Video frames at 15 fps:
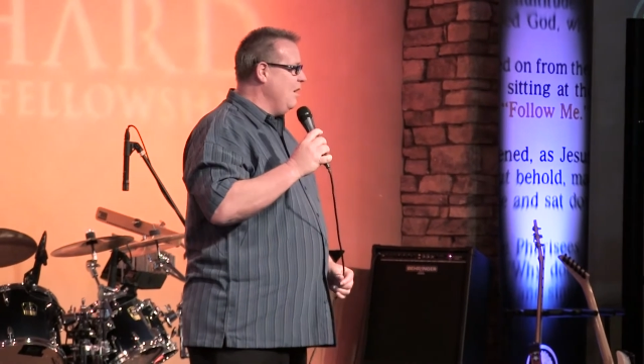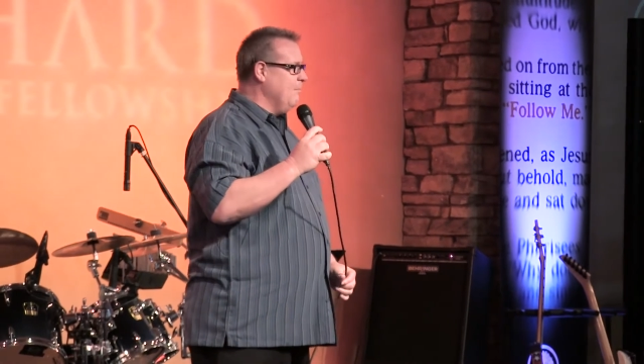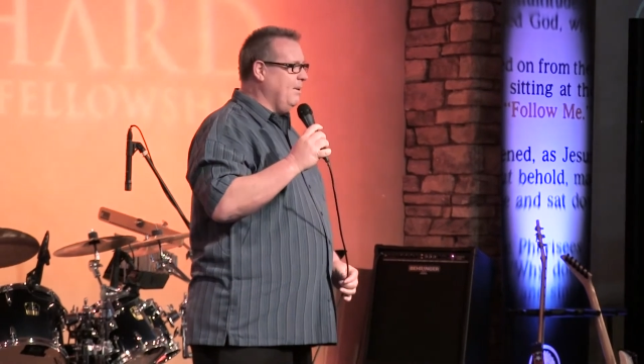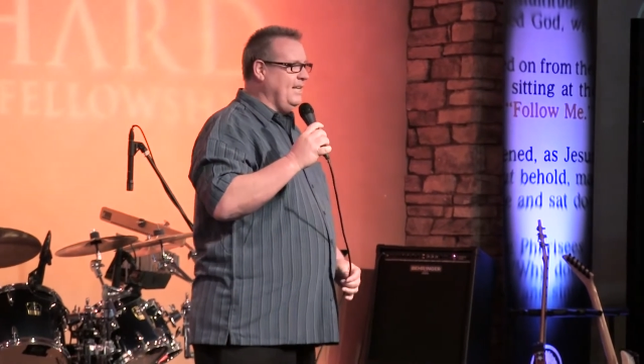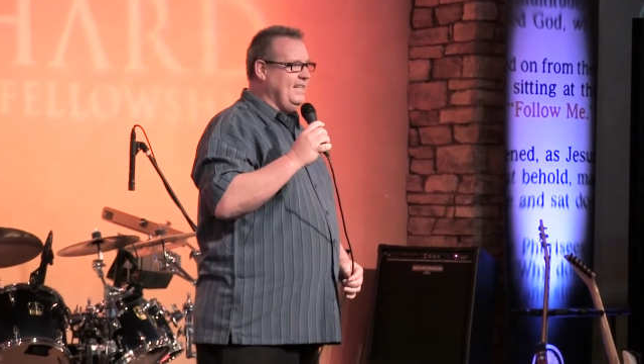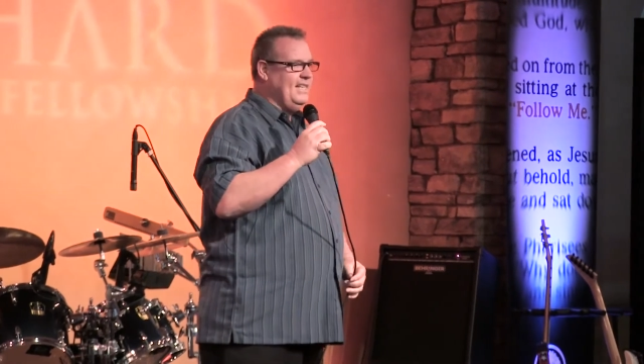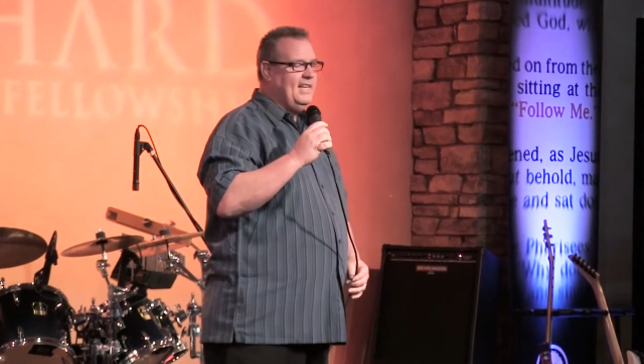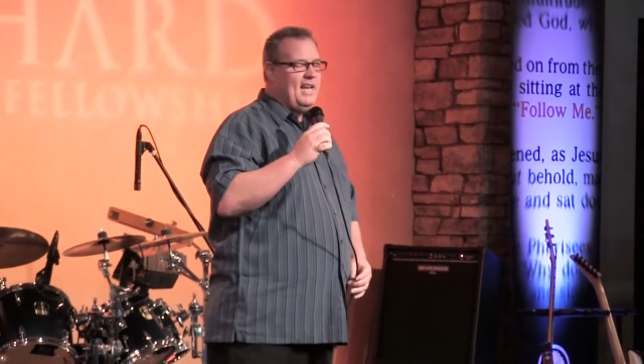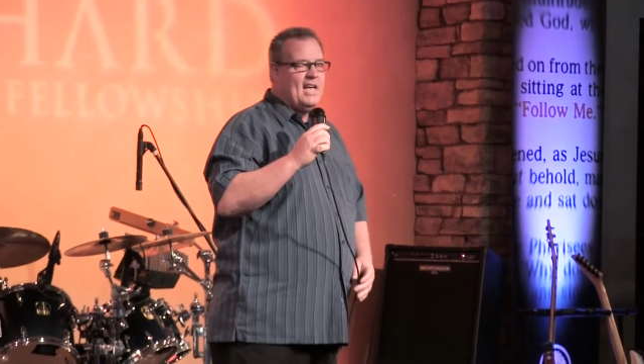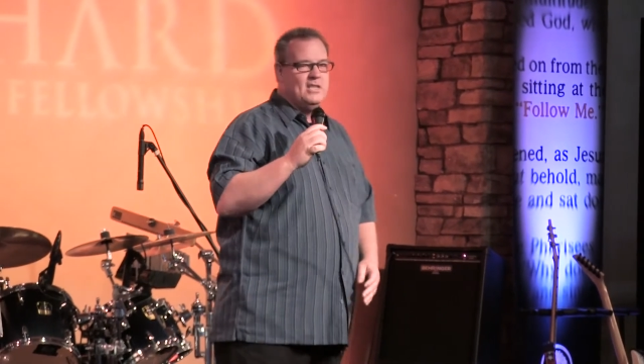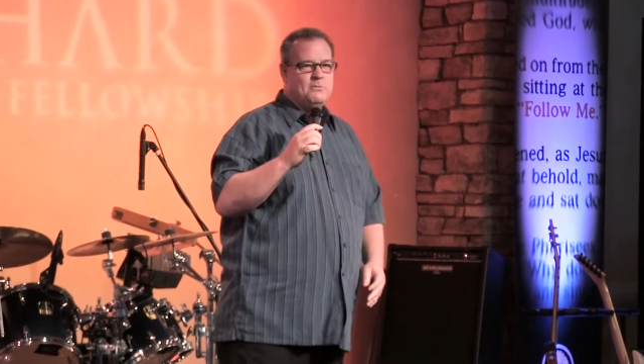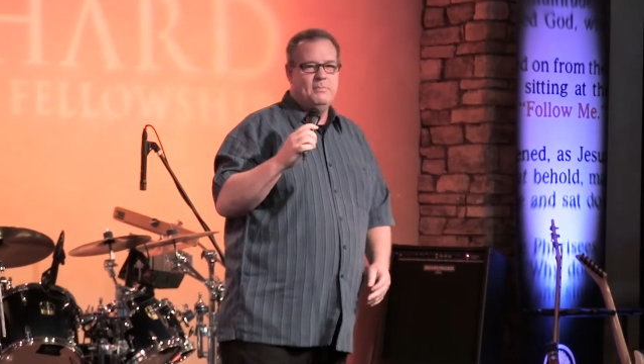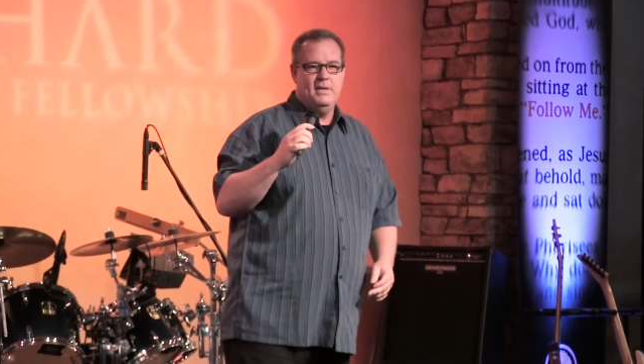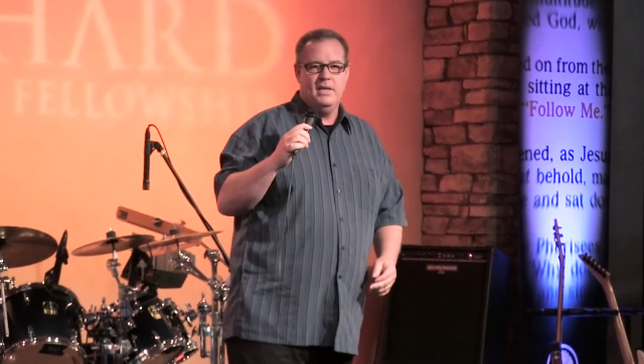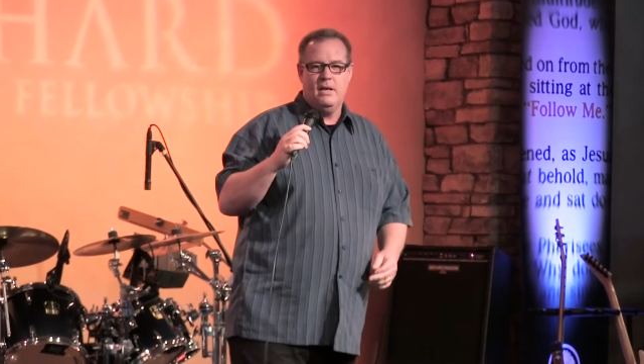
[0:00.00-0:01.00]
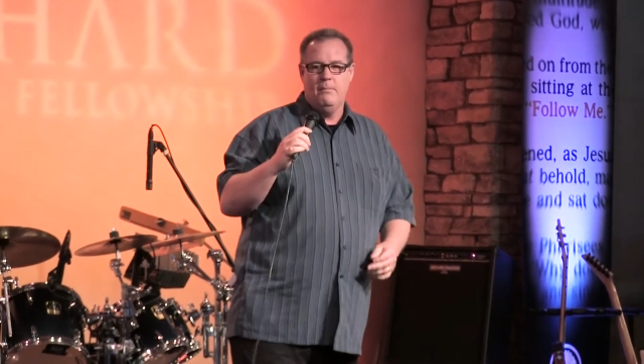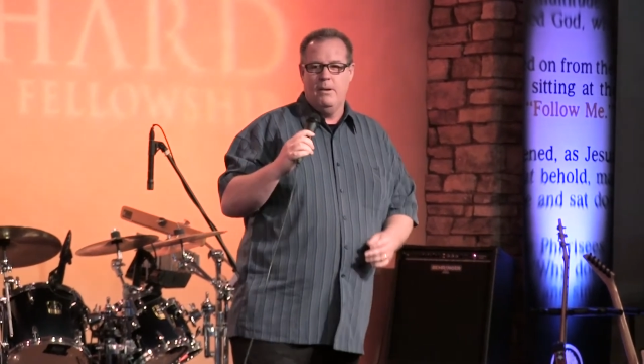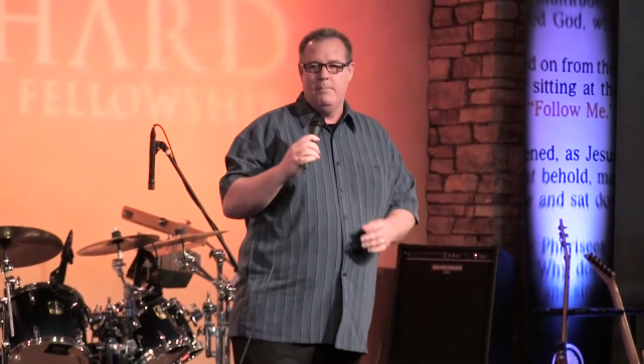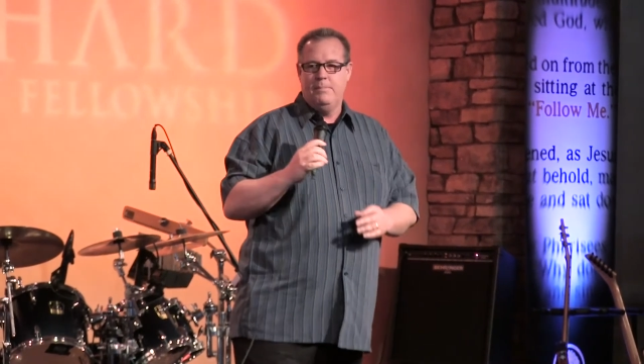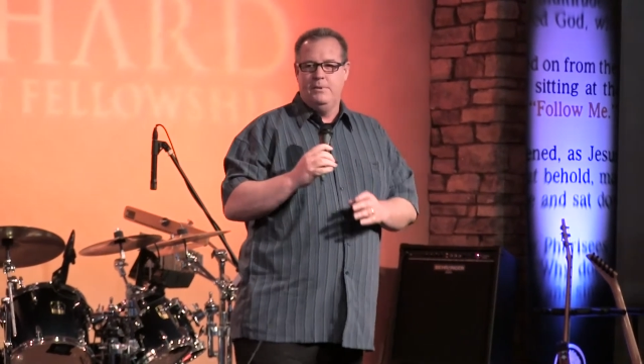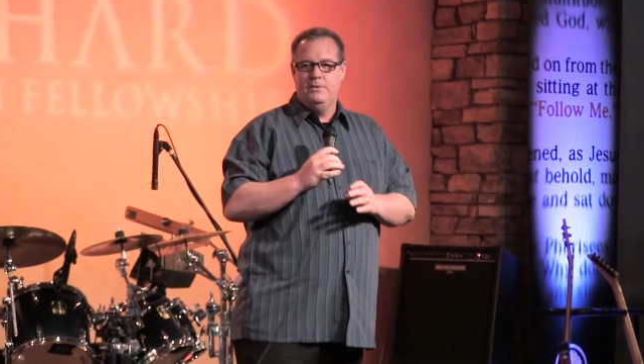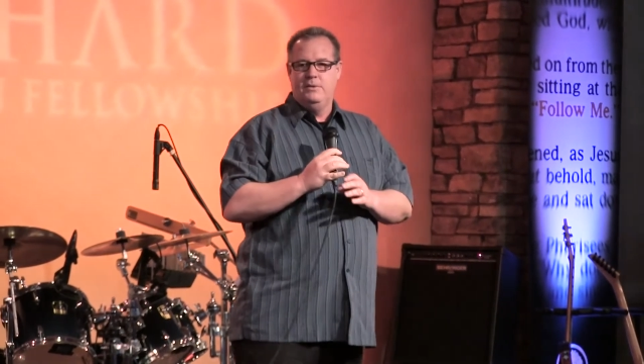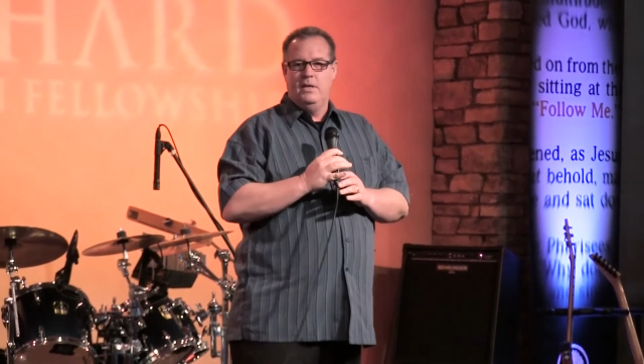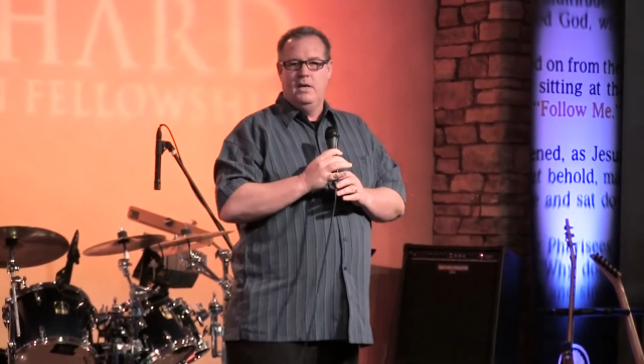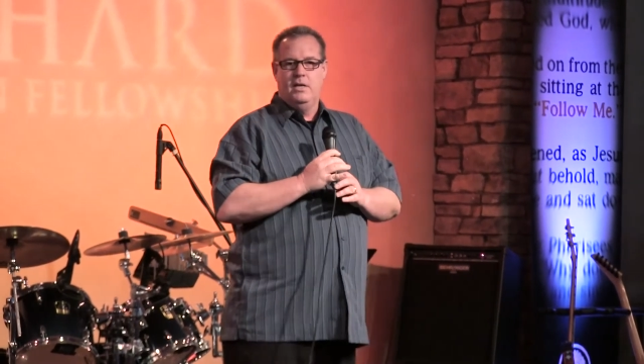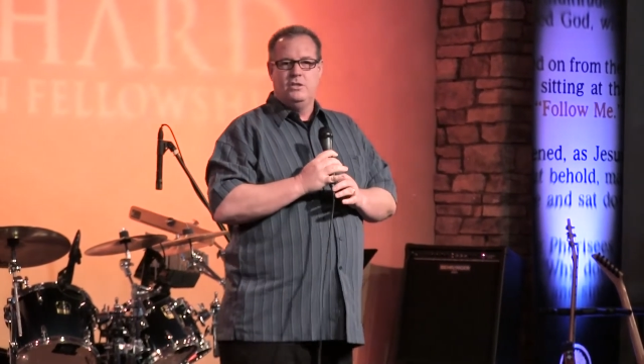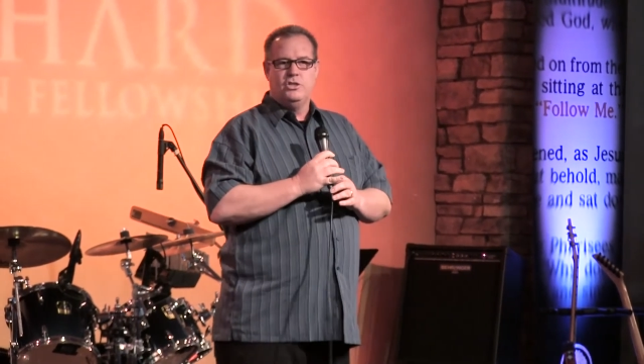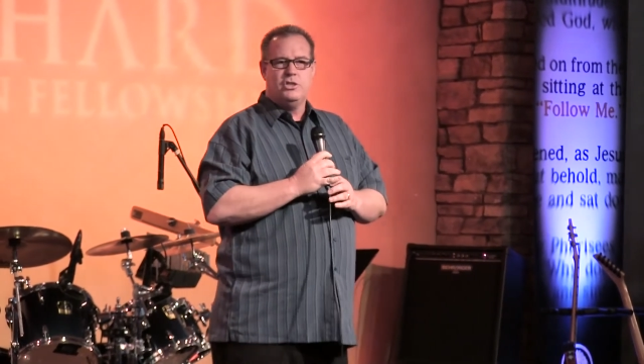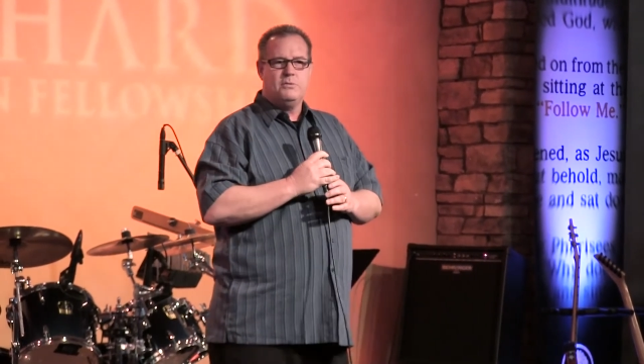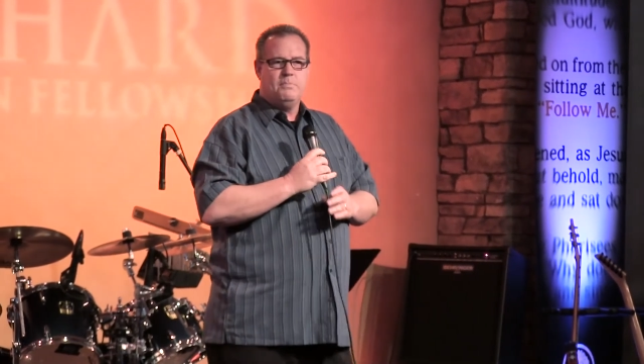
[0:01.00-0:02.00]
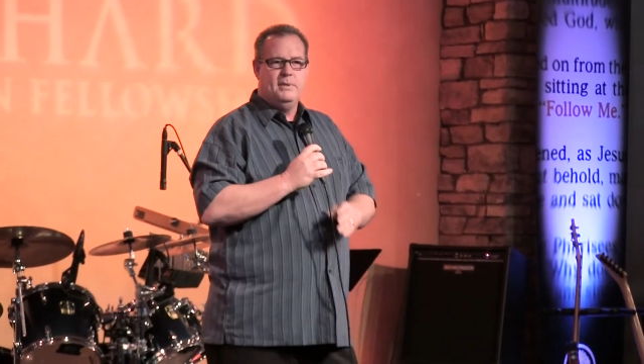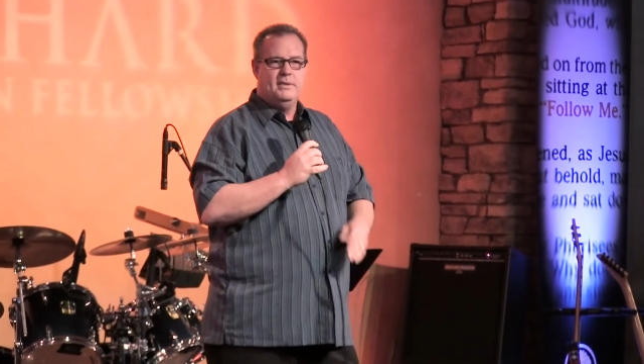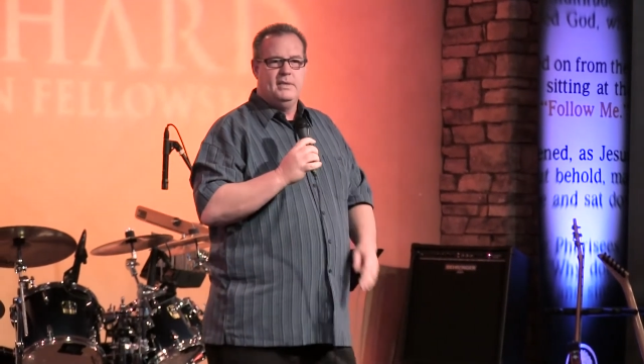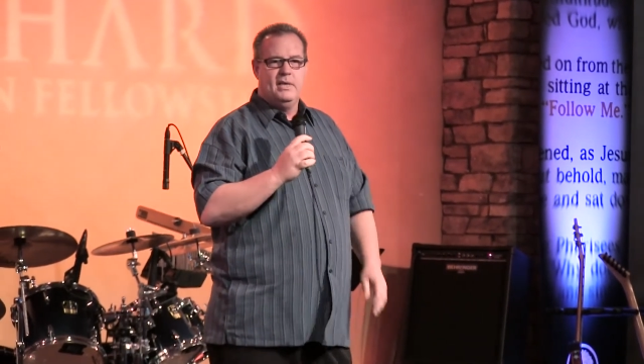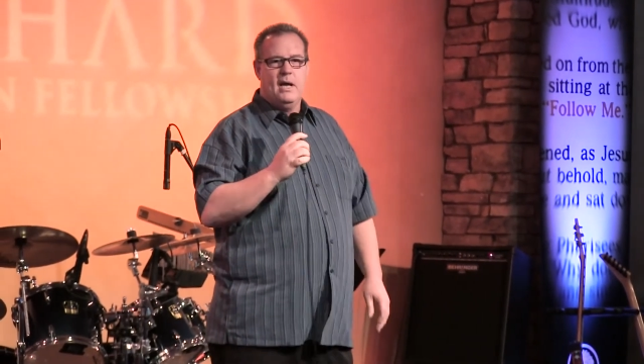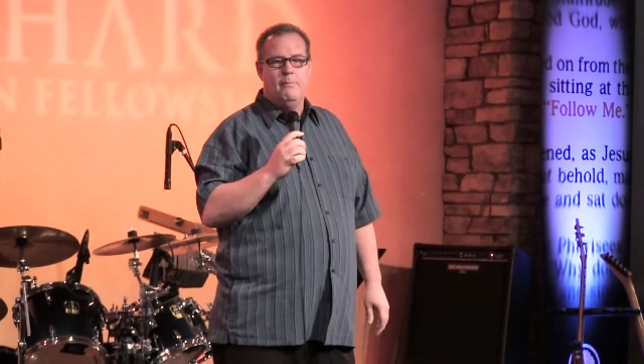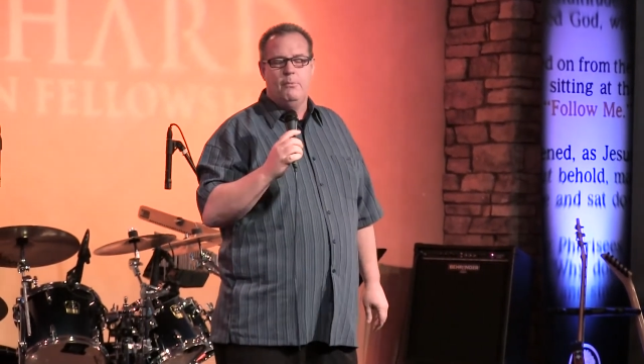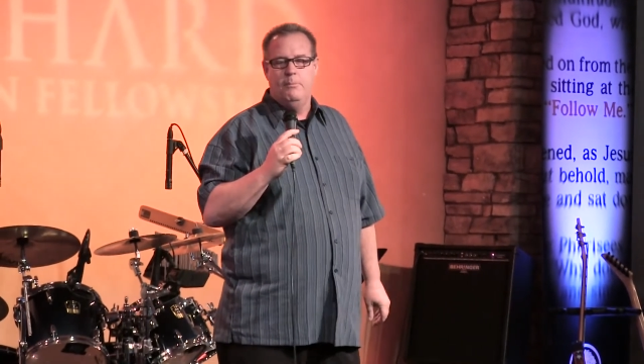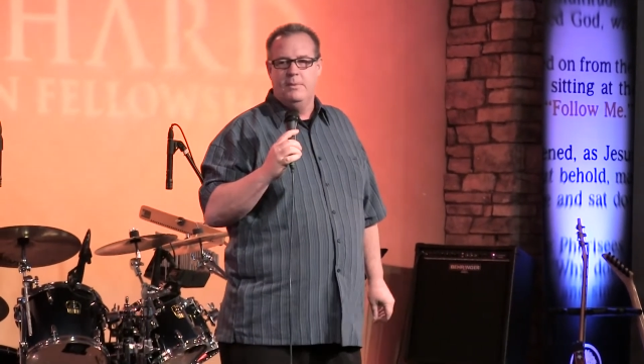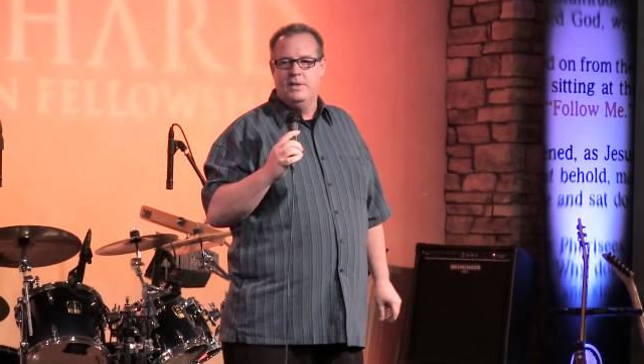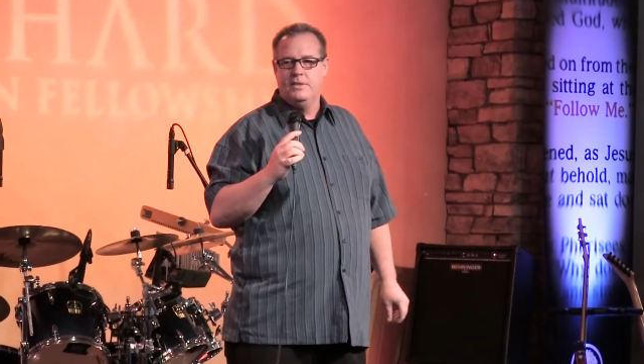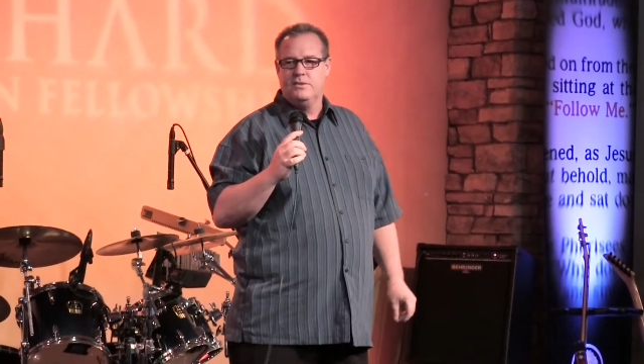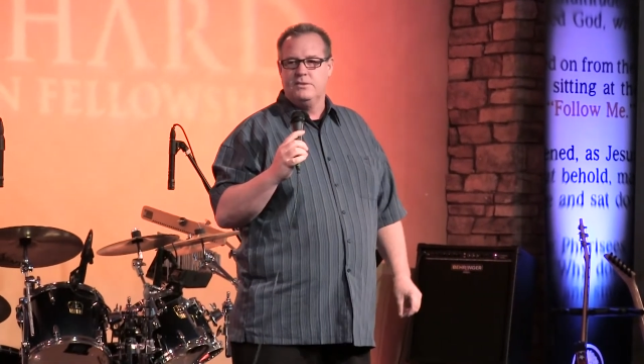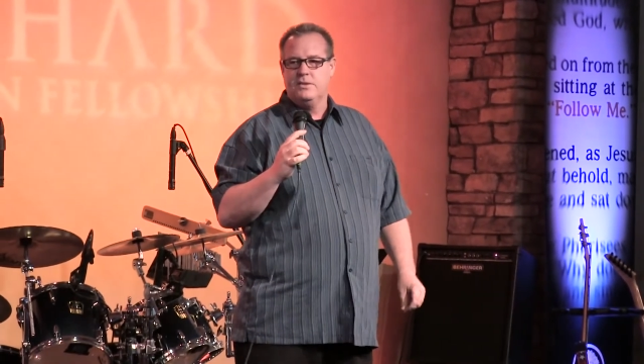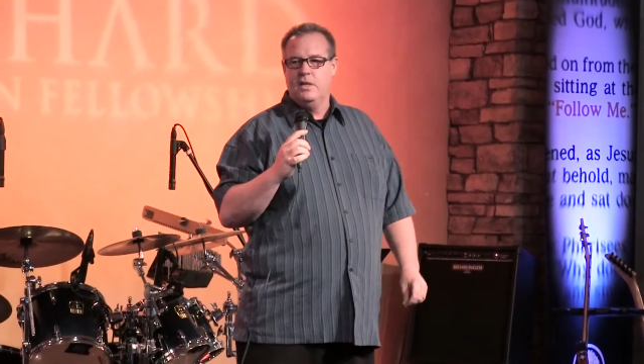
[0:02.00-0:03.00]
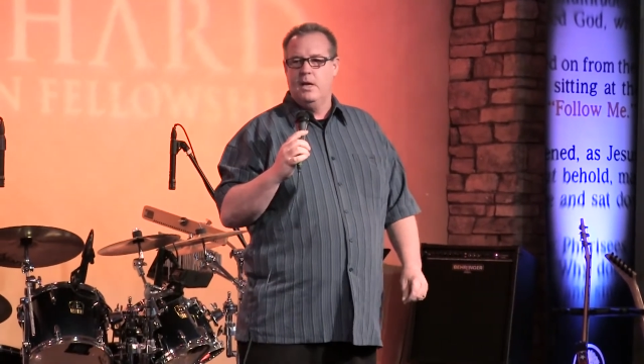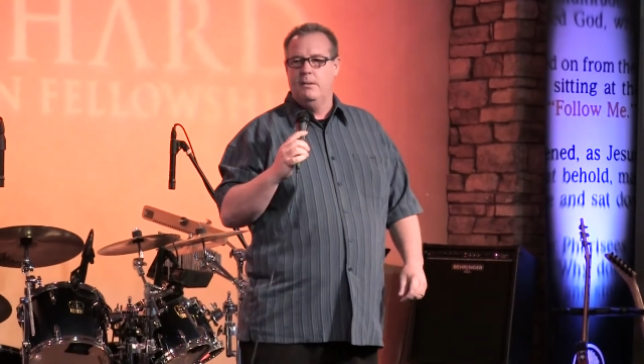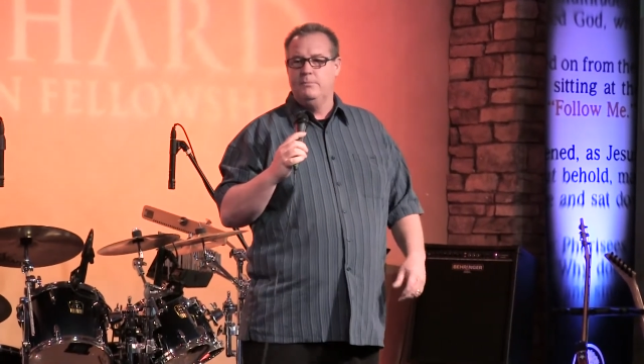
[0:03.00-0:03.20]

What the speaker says: But he did ask me to come up and just spend a couple minutes